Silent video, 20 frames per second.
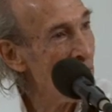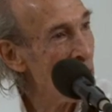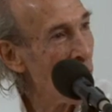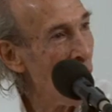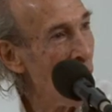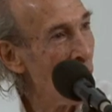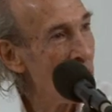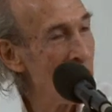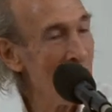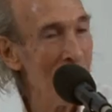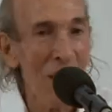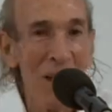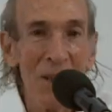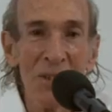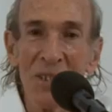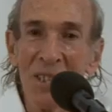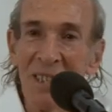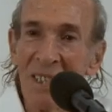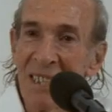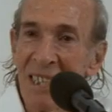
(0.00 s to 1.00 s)
talks
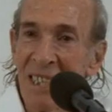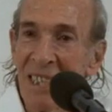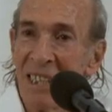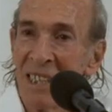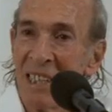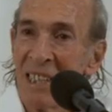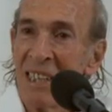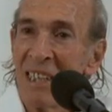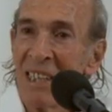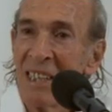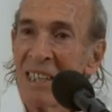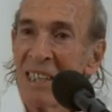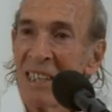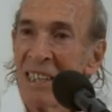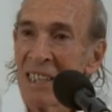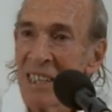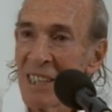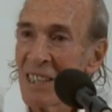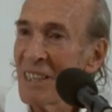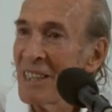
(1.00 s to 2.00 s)
about it
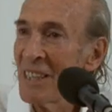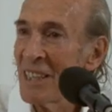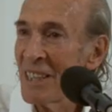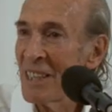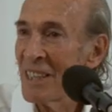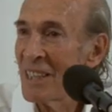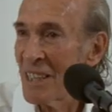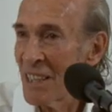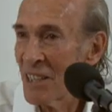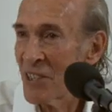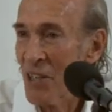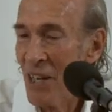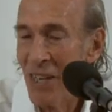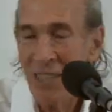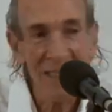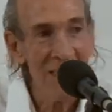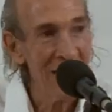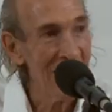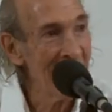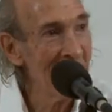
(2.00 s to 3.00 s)
in the
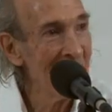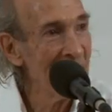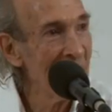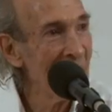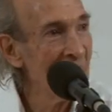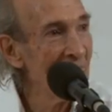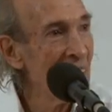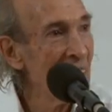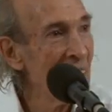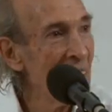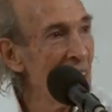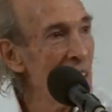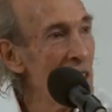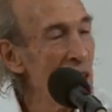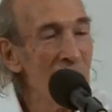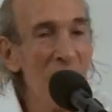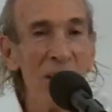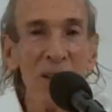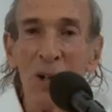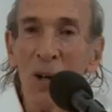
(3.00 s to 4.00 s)
agenda,
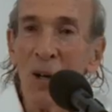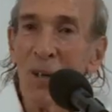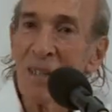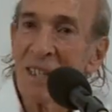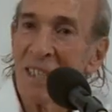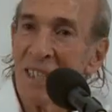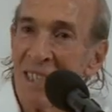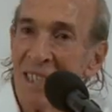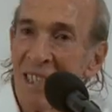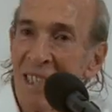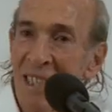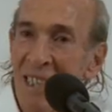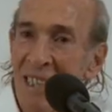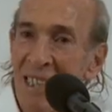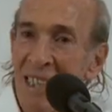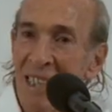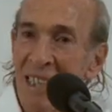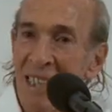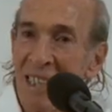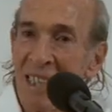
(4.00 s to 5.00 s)
she calls it
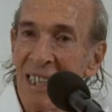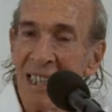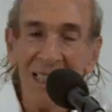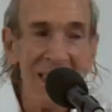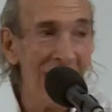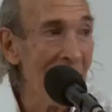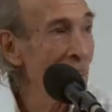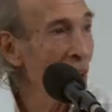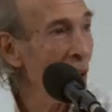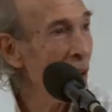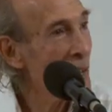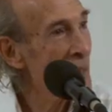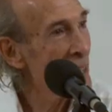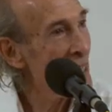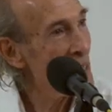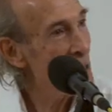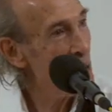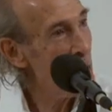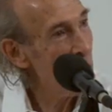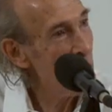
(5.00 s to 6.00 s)
la
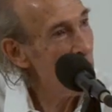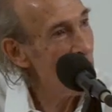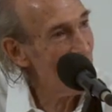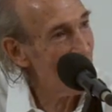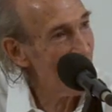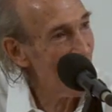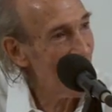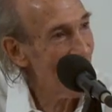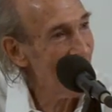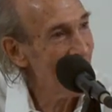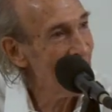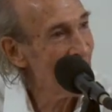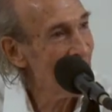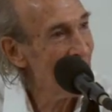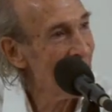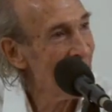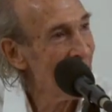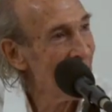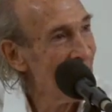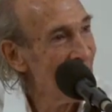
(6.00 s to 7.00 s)
tendresse du divin.
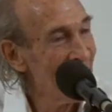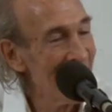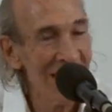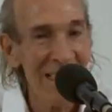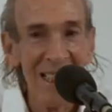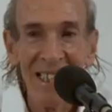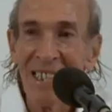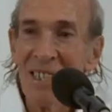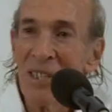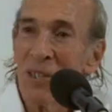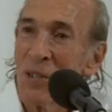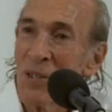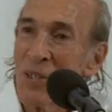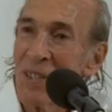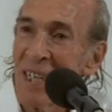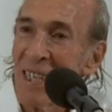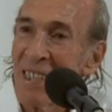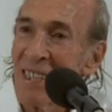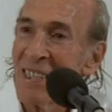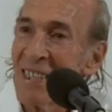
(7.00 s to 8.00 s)
That is to
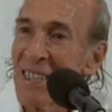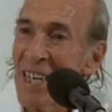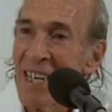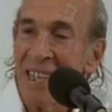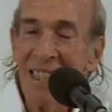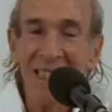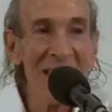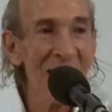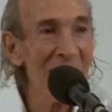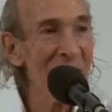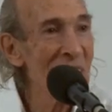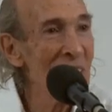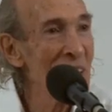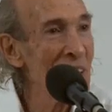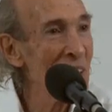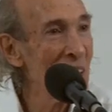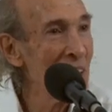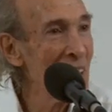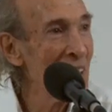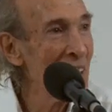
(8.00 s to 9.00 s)
say, the
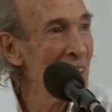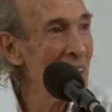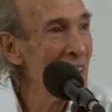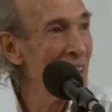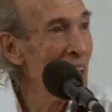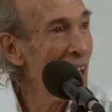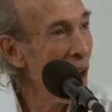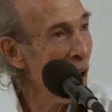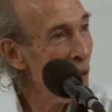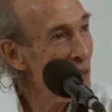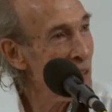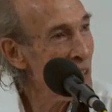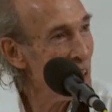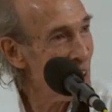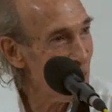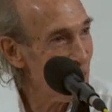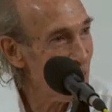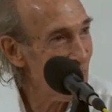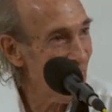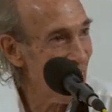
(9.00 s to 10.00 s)
tenderness of the
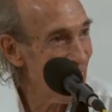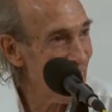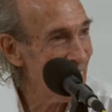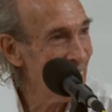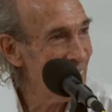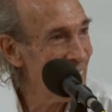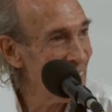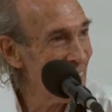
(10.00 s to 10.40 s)
divine.